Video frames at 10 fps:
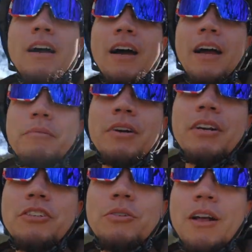Uh, I'm
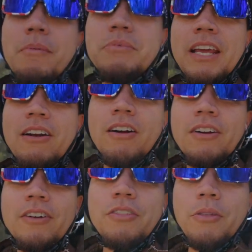gonna do an update
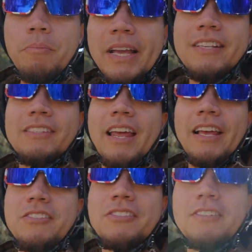on the big
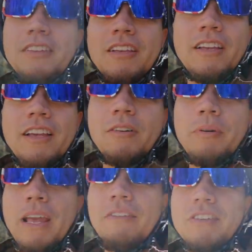snakes
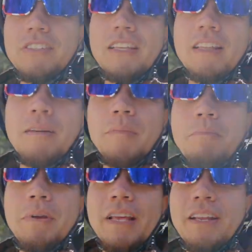we haven't seen them in
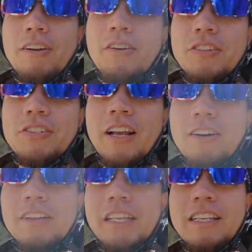a bit here on the
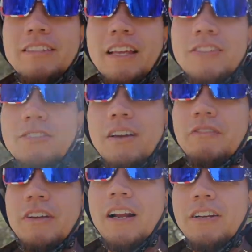channel at least, and so I
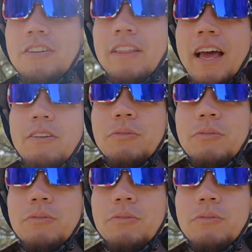figured I'd do that.